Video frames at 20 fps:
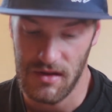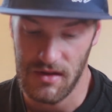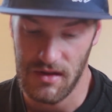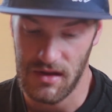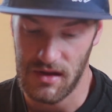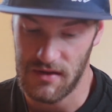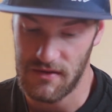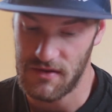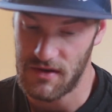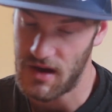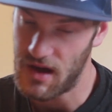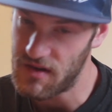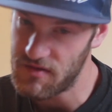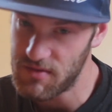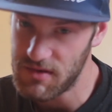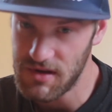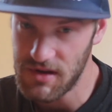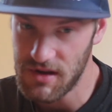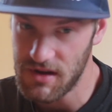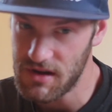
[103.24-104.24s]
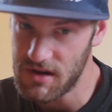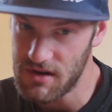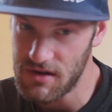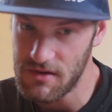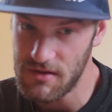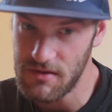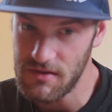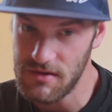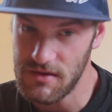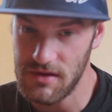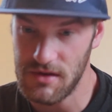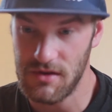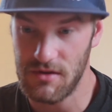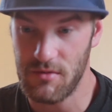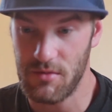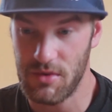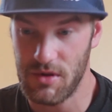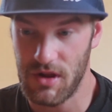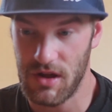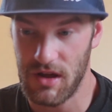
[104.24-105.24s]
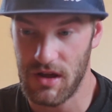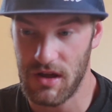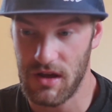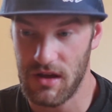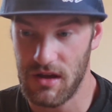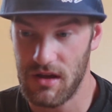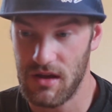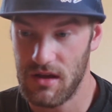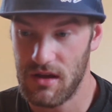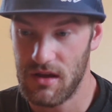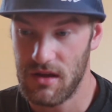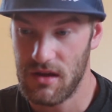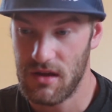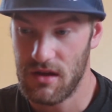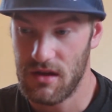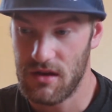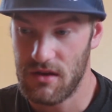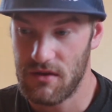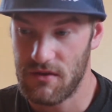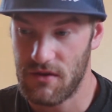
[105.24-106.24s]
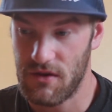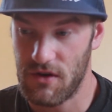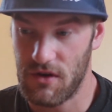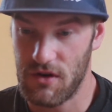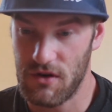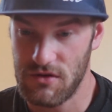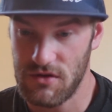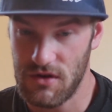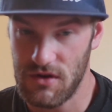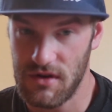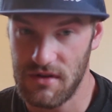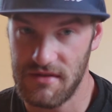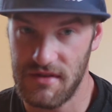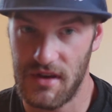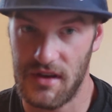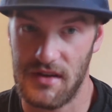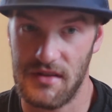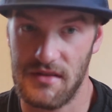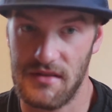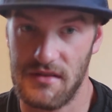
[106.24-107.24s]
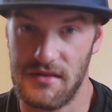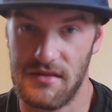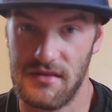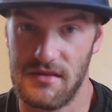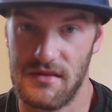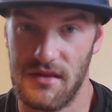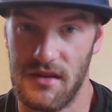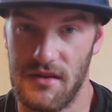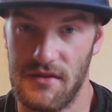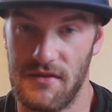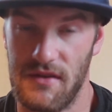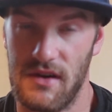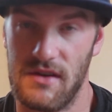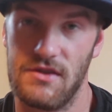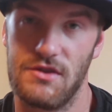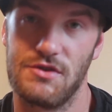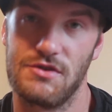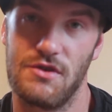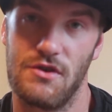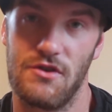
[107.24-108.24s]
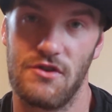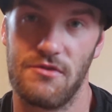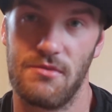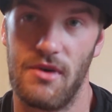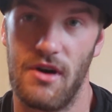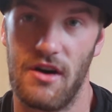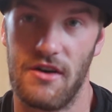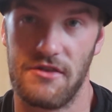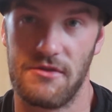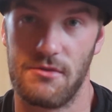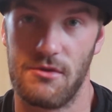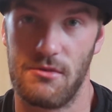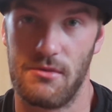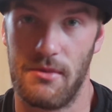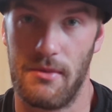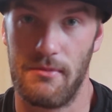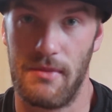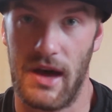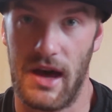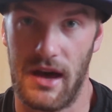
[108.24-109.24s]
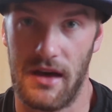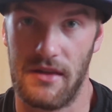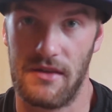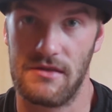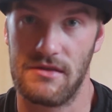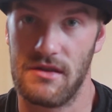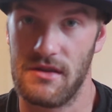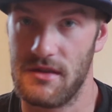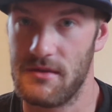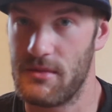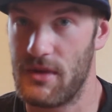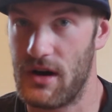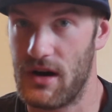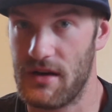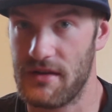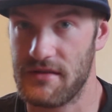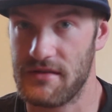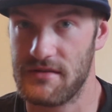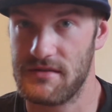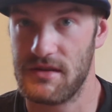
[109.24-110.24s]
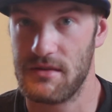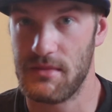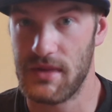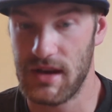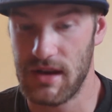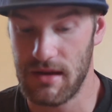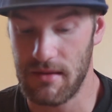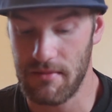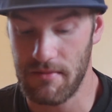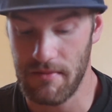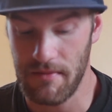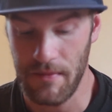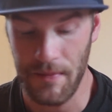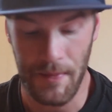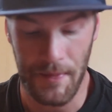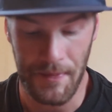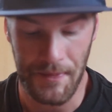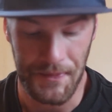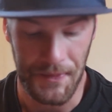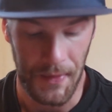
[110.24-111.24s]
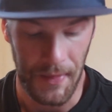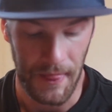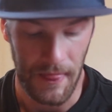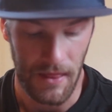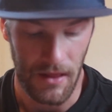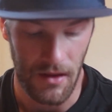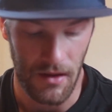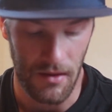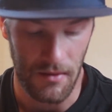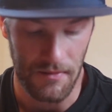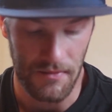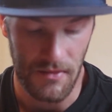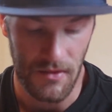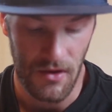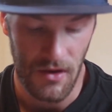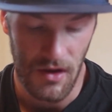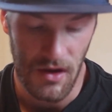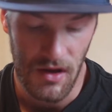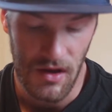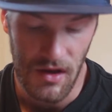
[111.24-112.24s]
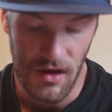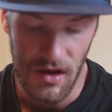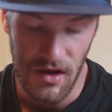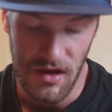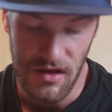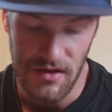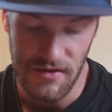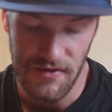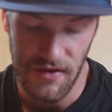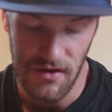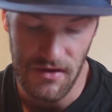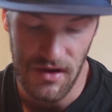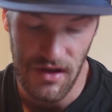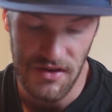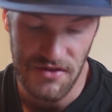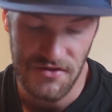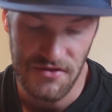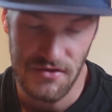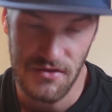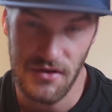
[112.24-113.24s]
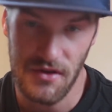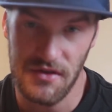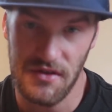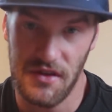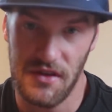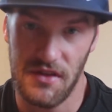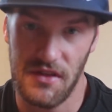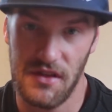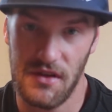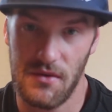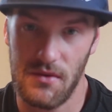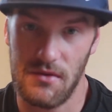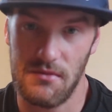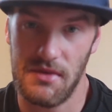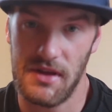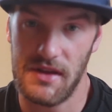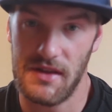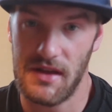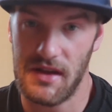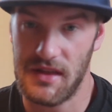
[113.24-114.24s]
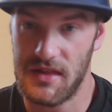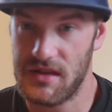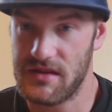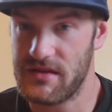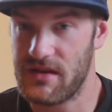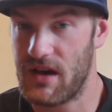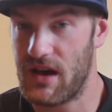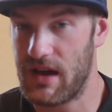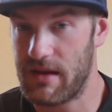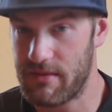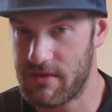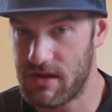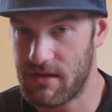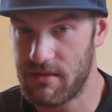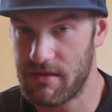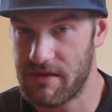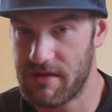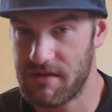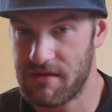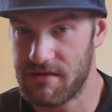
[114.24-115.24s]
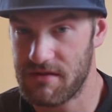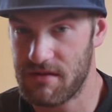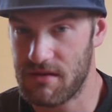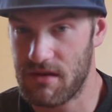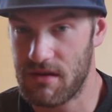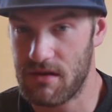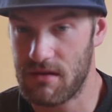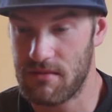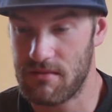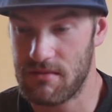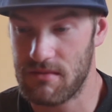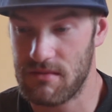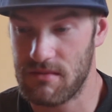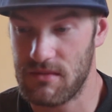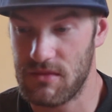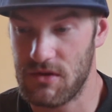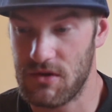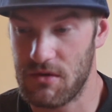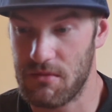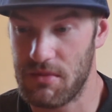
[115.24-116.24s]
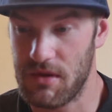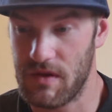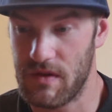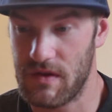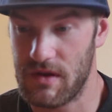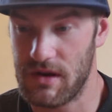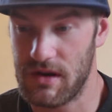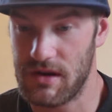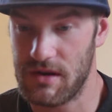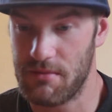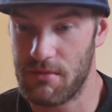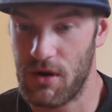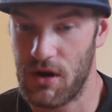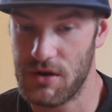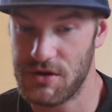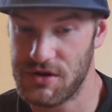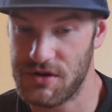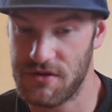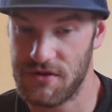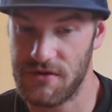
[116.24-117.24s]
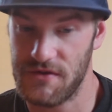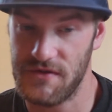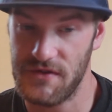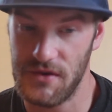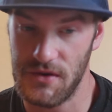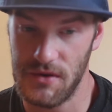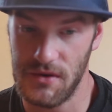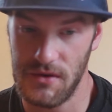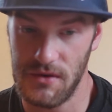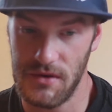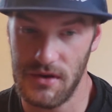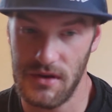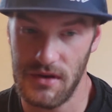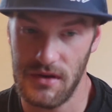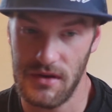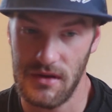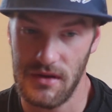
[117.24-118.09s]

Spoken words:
Like for Half Minute Hero, you play for 30 seconds to find the shortest possible path to the boss to beat him. The foundation rules, I think, would be like the time limits, your ability to purchase food